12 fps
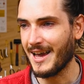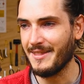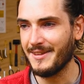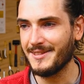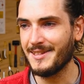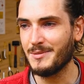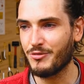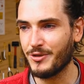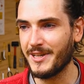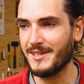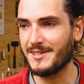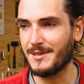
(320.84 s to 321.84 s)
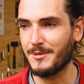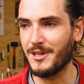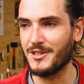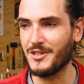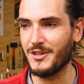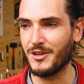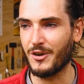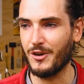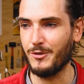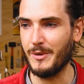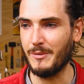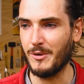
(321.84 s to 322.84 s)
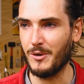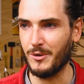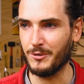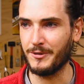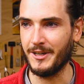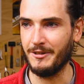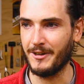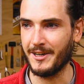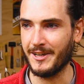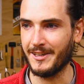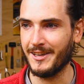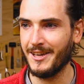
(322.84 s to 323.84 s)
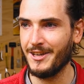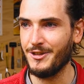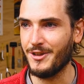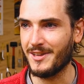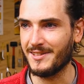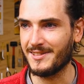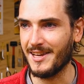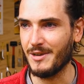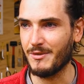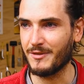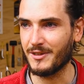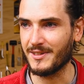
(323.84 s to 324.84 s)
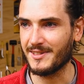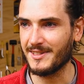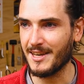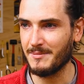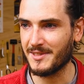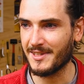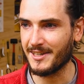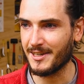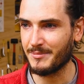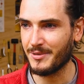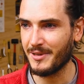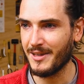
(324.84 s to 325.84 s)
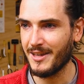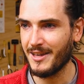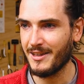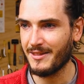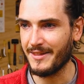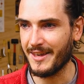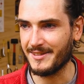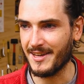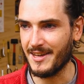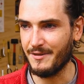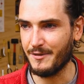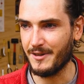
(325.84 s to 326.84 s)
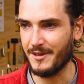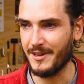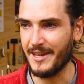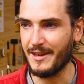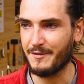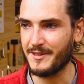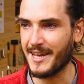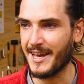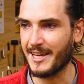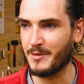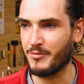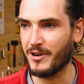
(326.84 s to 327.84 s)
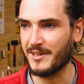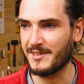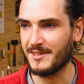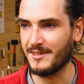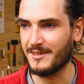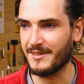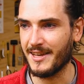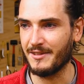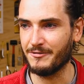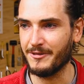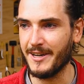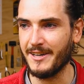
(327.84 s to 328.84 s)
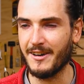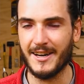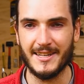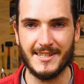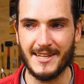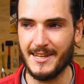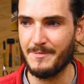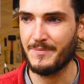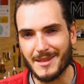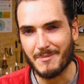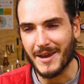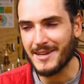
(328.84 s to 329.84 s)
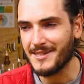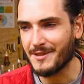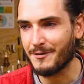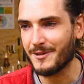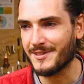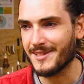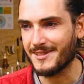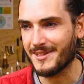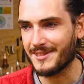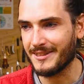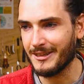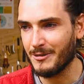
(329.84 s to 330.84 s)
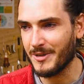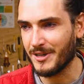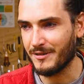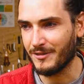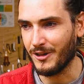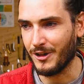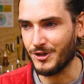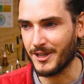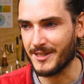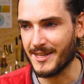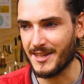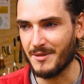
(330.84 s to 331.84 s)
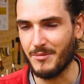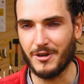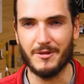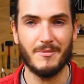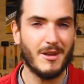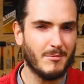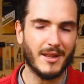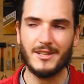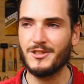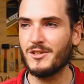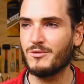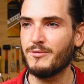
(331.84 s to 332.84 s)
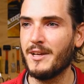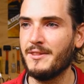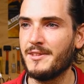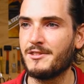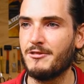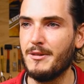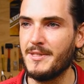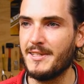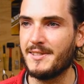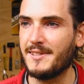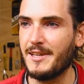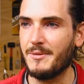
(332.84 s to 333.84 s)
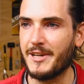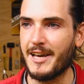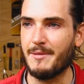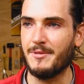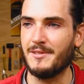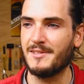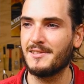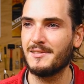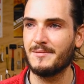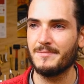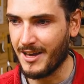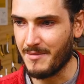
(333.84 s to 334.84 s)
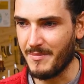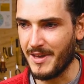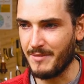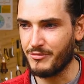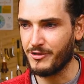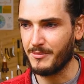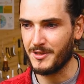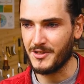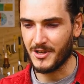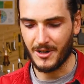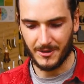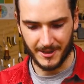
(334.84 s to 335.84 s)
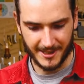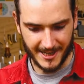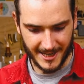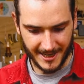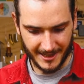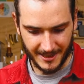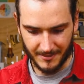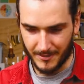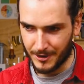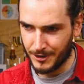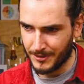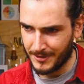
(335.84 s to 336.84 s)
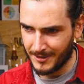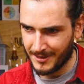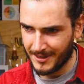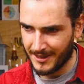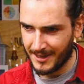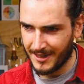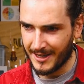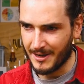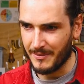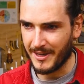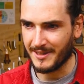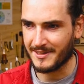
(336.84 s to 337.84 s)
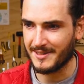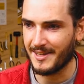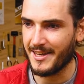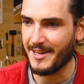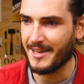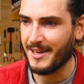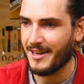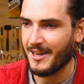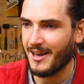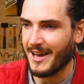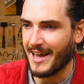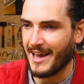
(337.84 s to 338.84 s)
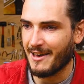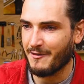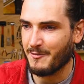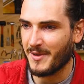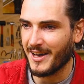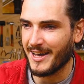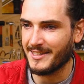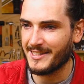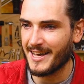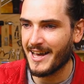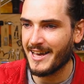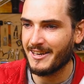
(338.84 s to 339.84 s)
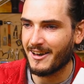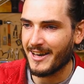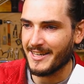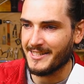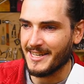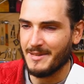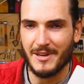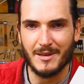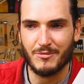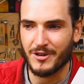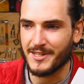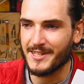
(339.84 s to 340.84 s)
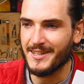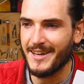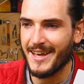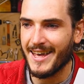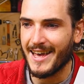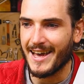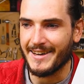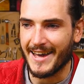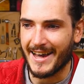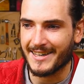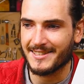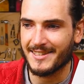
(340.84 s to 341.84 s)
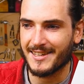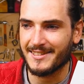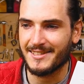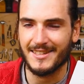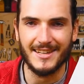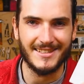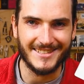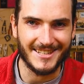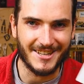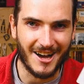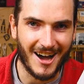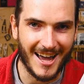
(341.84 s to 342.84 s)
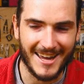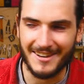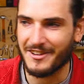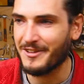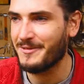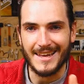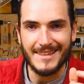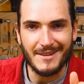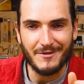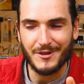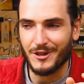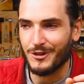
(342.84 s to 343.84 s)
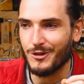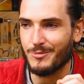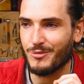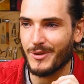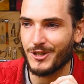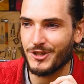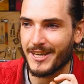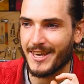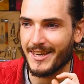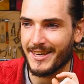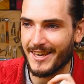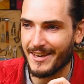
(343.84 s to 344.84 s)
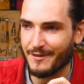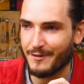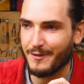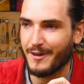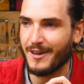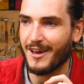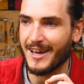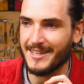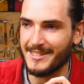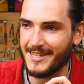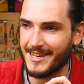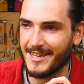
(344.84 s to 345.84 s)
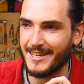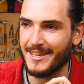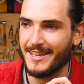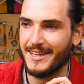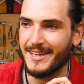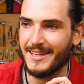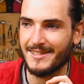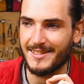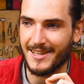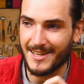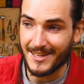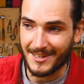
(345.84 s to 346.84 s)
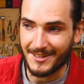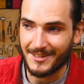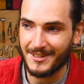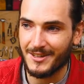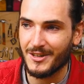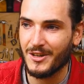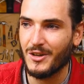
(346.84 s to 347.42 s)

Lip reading: And this is pretty similar to the code we were already running. You can see we've got the same setup. There's even if tag present, then readid. The main difference is this little bit of logic down the bottom. But let's just run the script and see what happens. I'm being prompted to hold a tag near the module. And we can see I have my tag ID being printed and access is denied. In the infinite loop, we're checking if ID is in